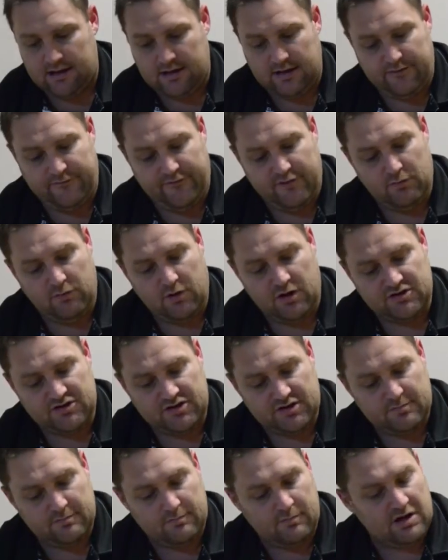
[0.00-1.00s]
if you
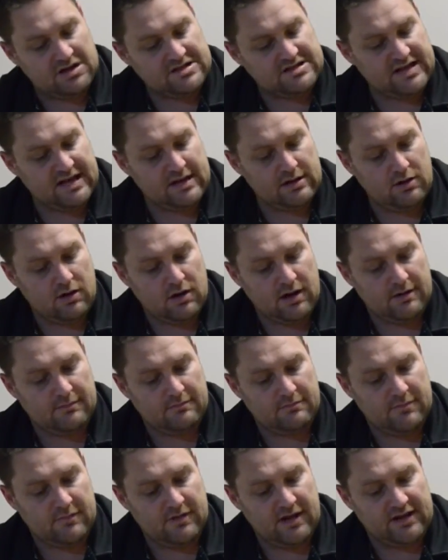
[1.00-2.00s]
watch my sync light,
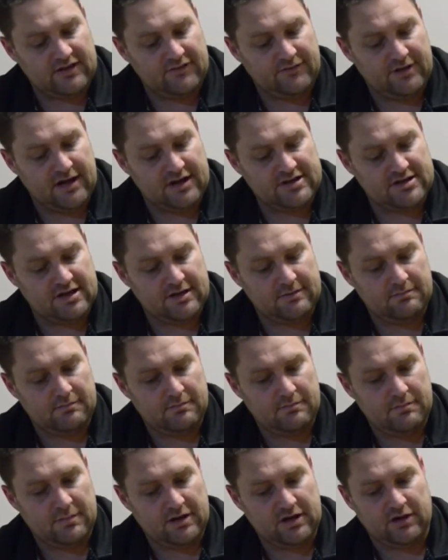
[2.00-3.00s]
that's flashing
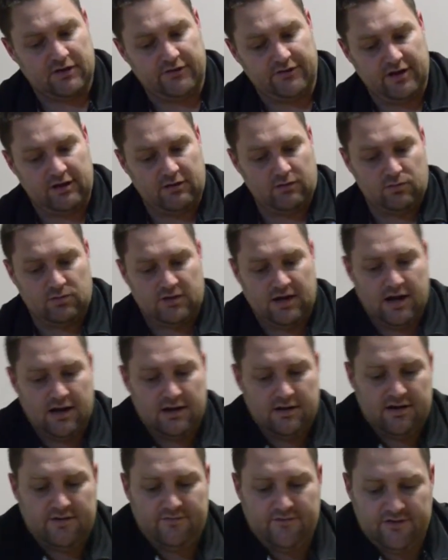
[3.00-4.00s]
because they're all
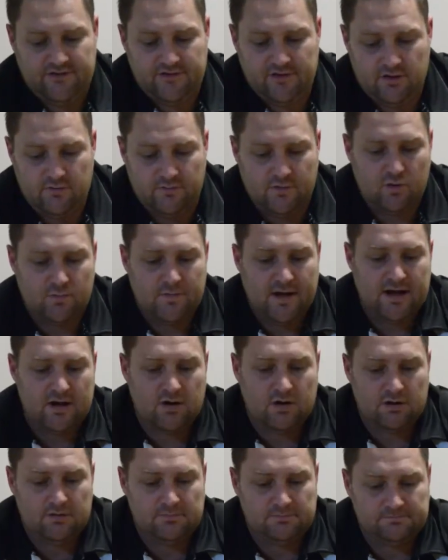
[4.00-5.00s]
done. If I turn them all back
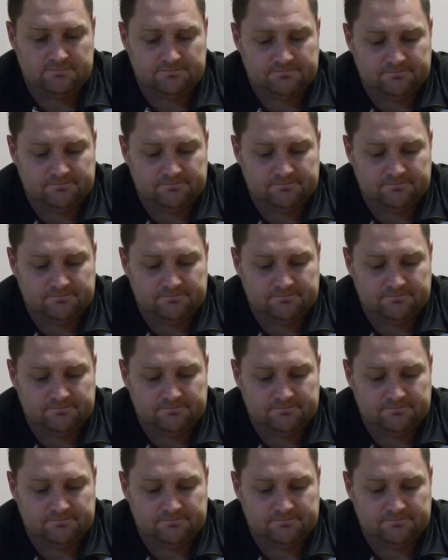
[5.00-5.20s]
on,